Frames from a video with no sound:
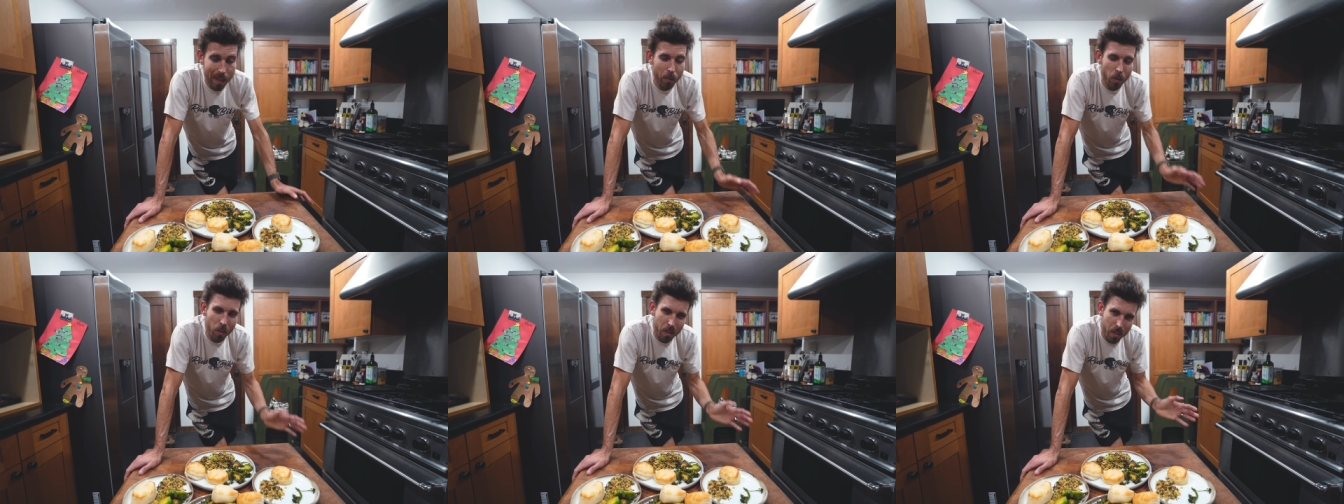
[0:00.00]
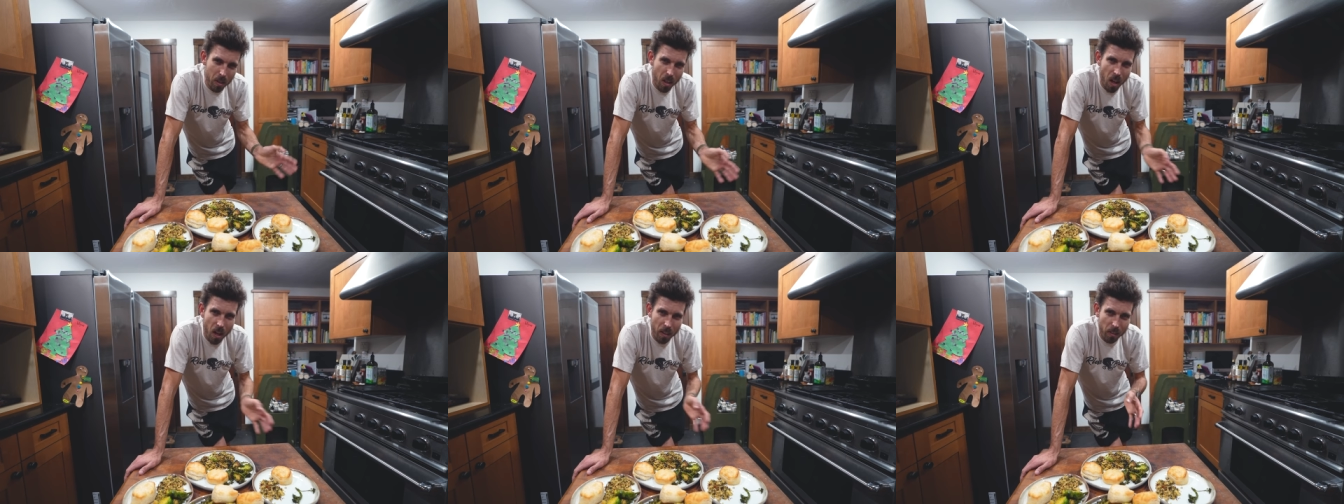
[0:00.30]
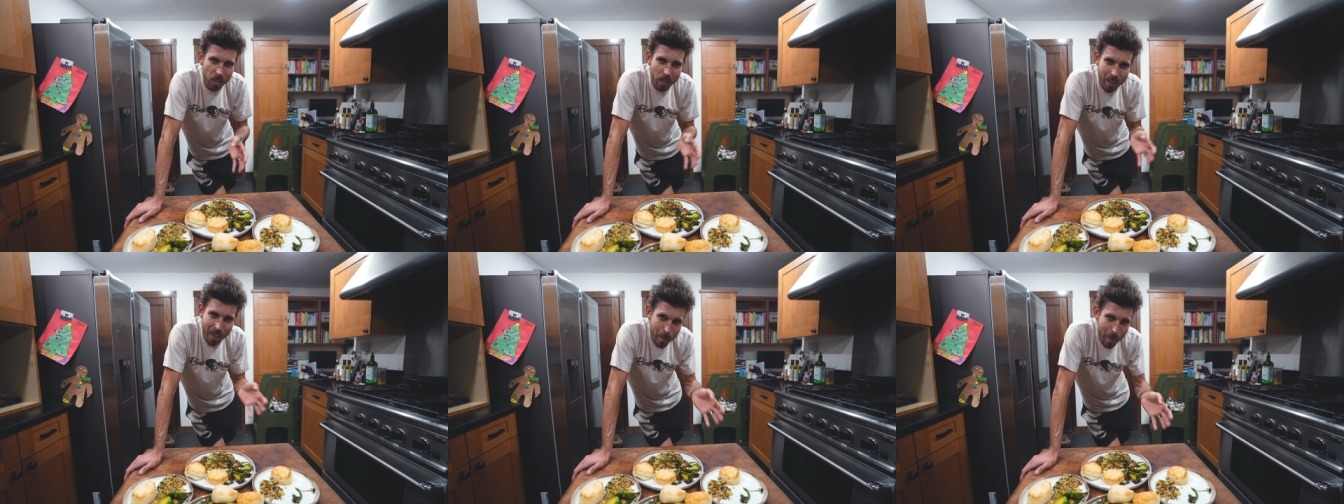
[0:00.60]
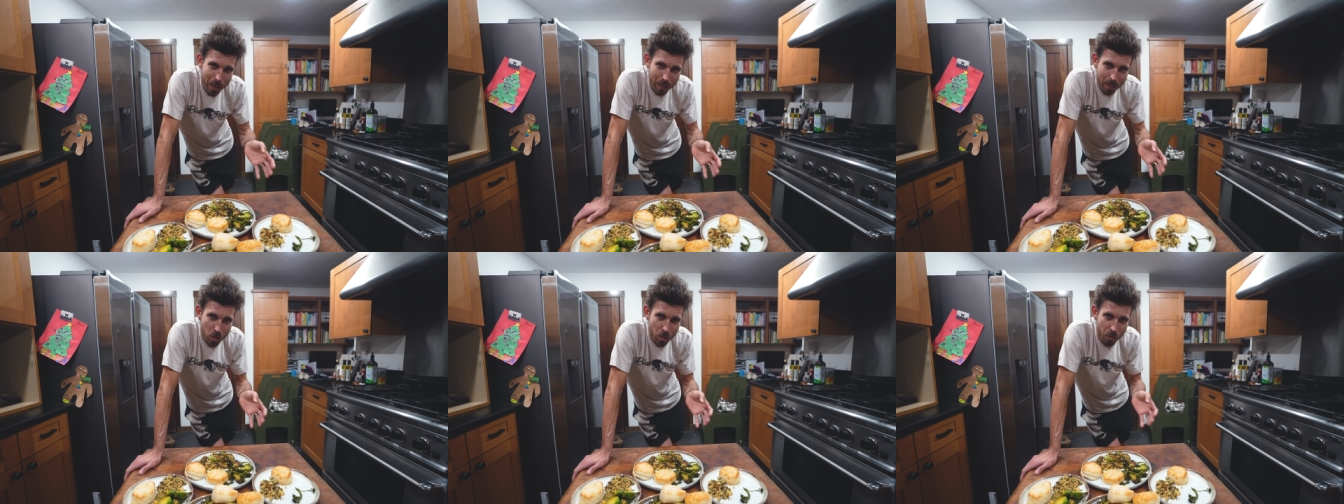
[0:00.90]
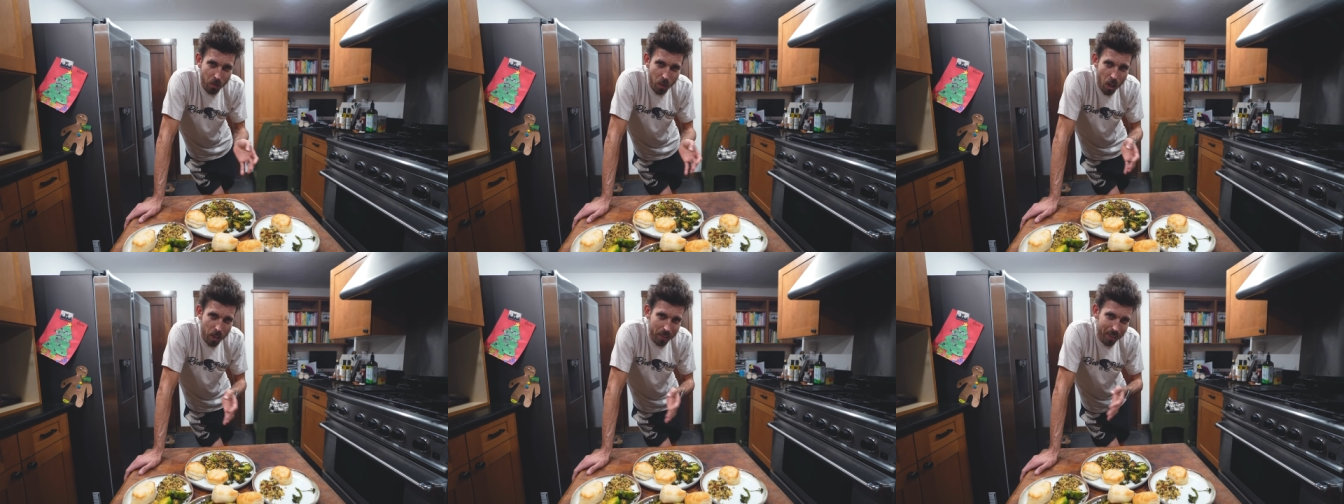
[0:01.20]
I've already talked a lot about in this
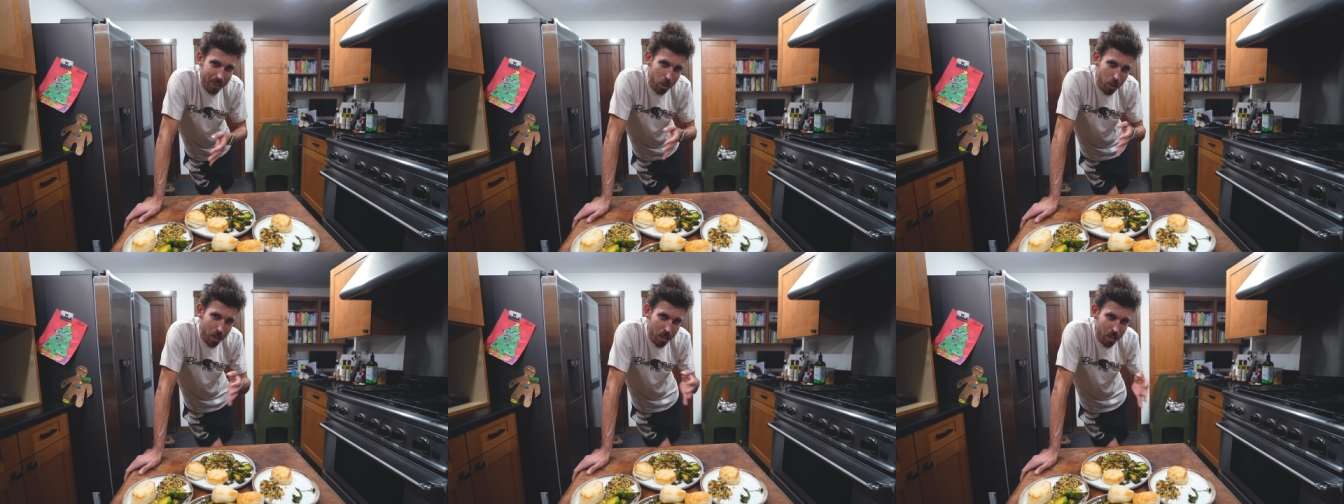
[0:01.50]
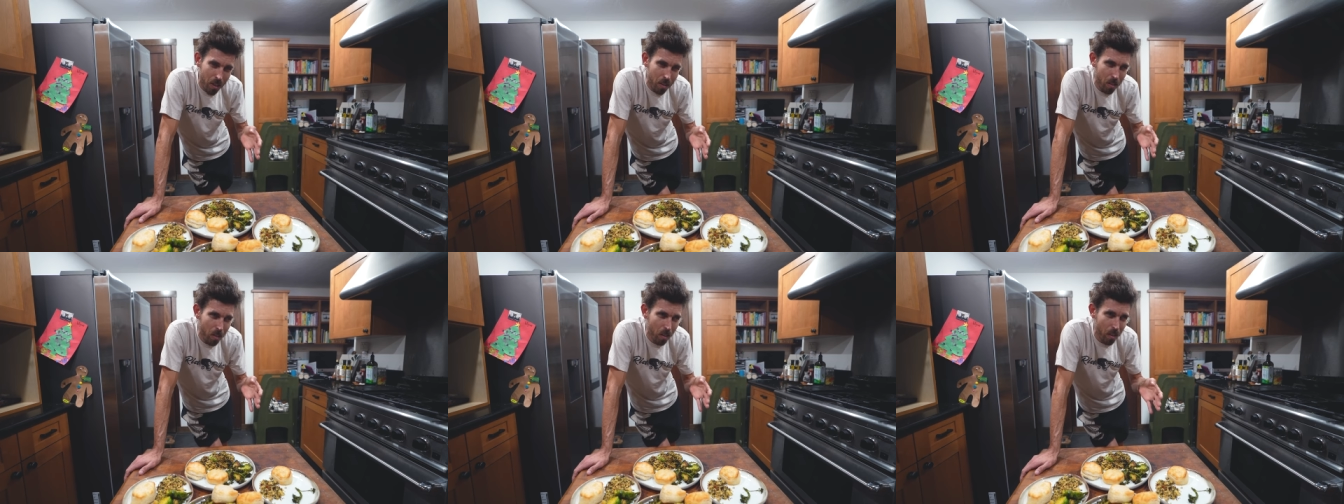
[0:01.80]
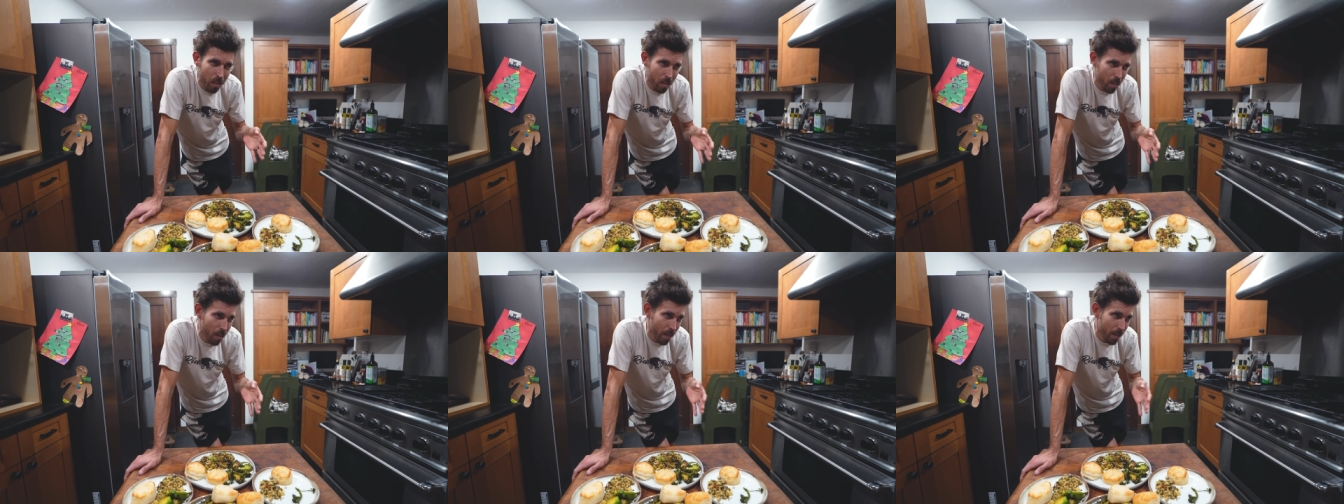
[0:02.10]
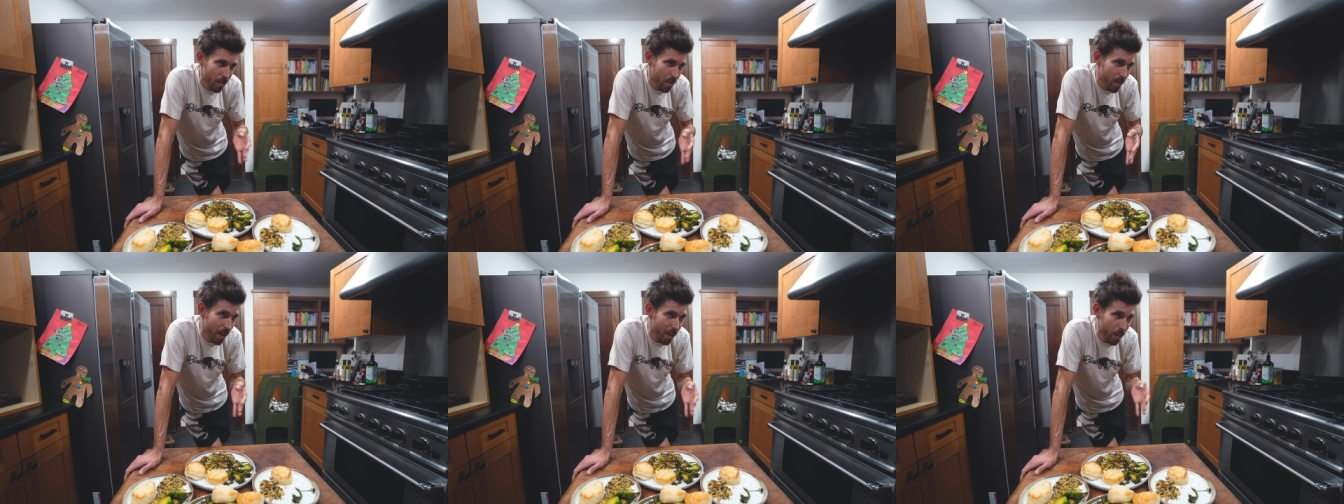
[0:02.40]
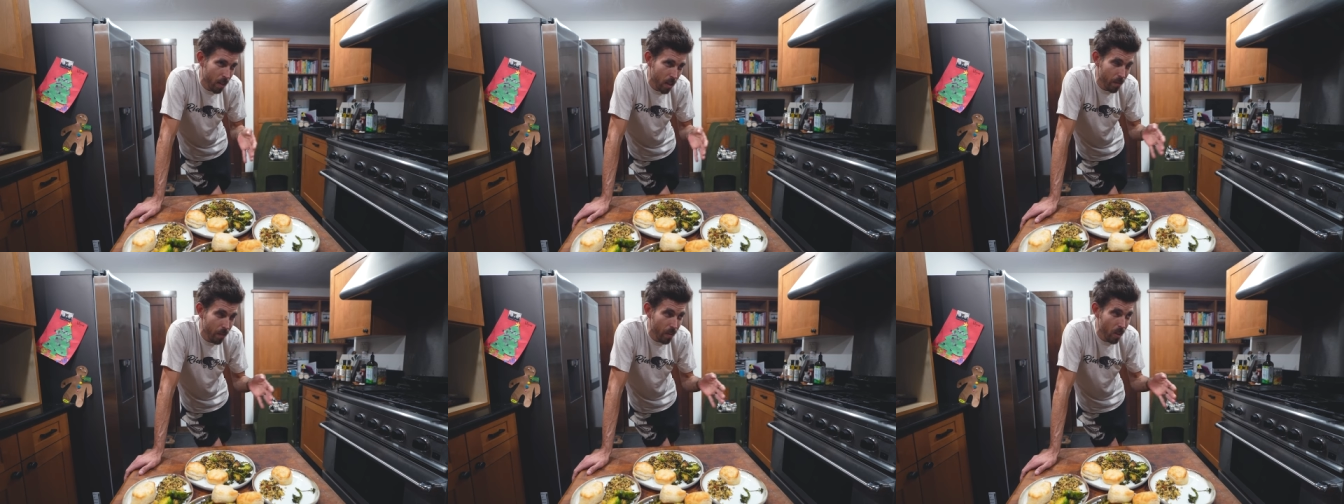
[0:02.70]
vlog that she does a lot of things that I
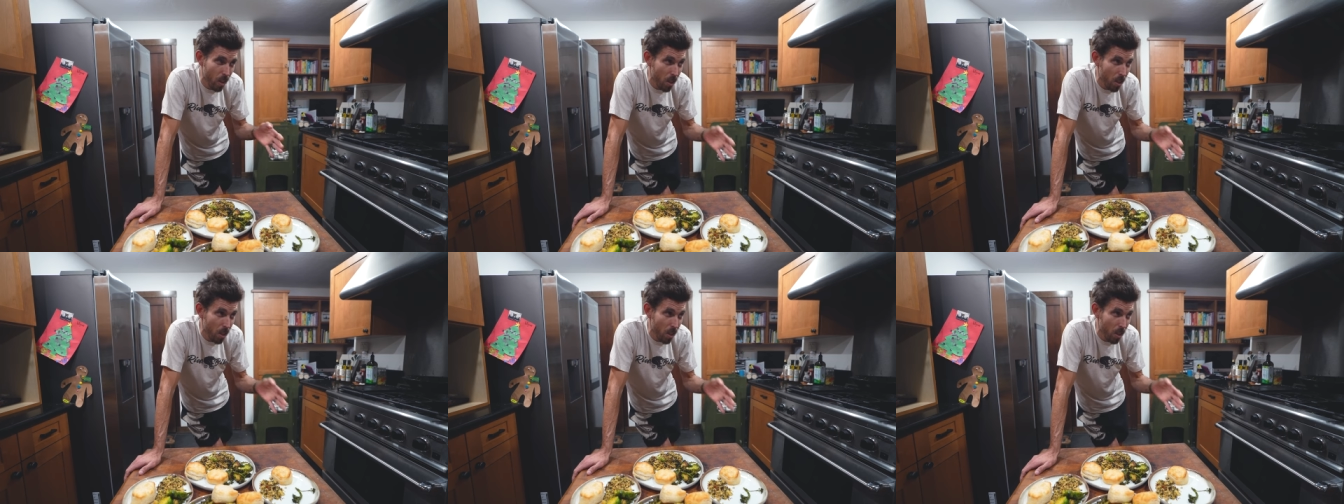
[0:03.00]
don't even